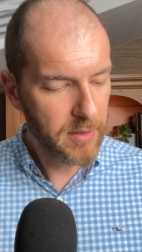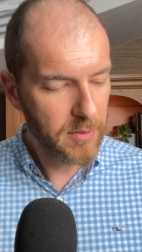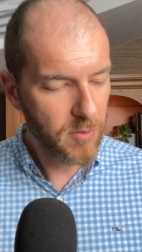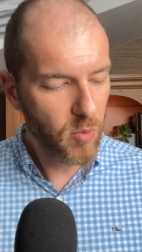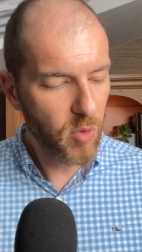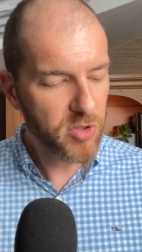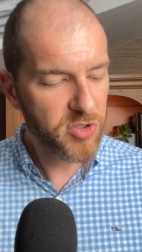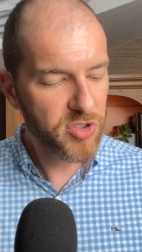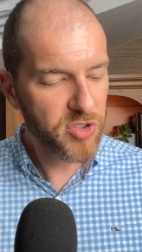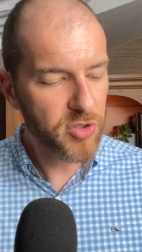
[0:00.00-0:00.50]

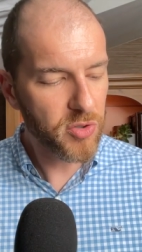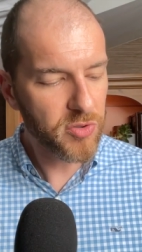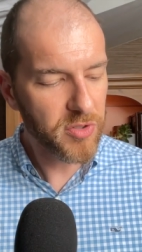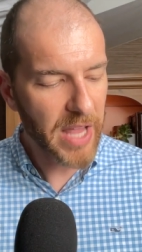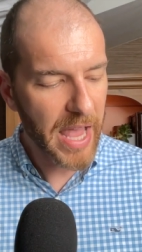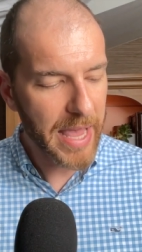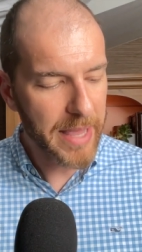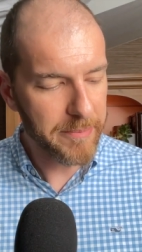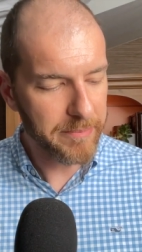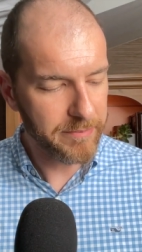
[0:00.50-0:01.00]
"What's your
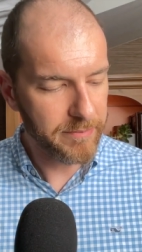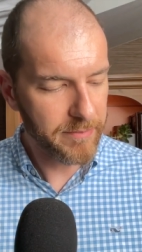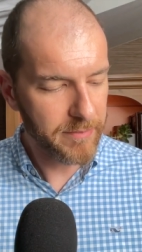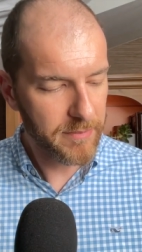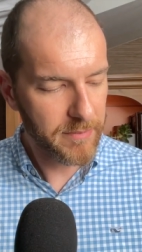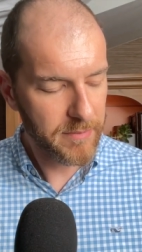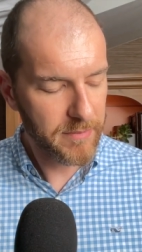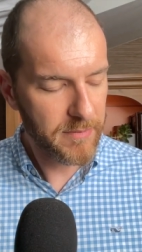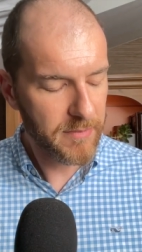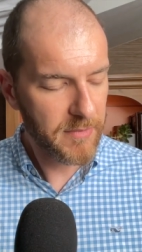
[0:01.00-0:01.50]
name?"
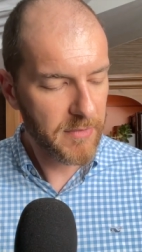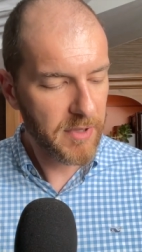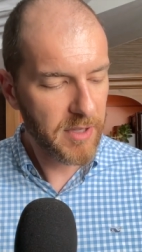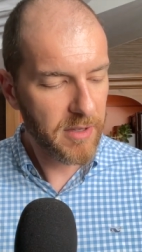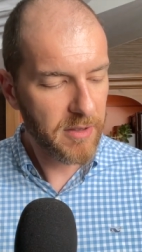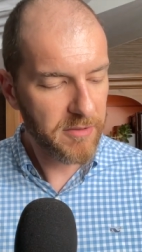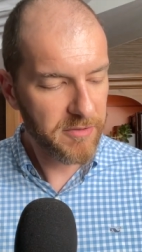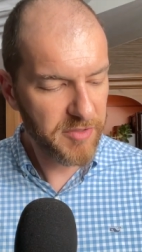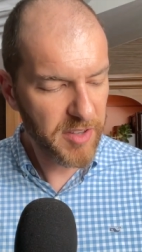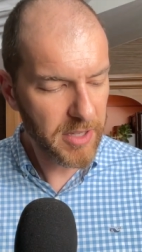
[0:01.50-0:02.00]

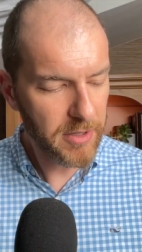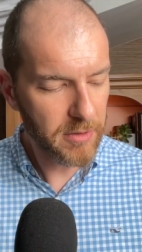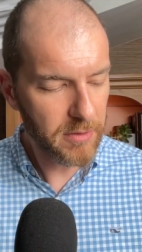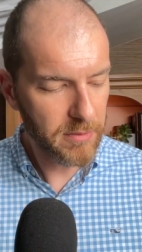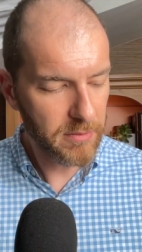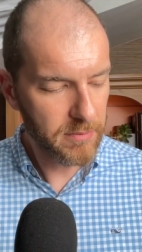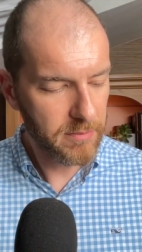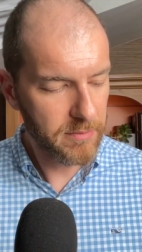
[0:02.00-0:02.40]
"Phil."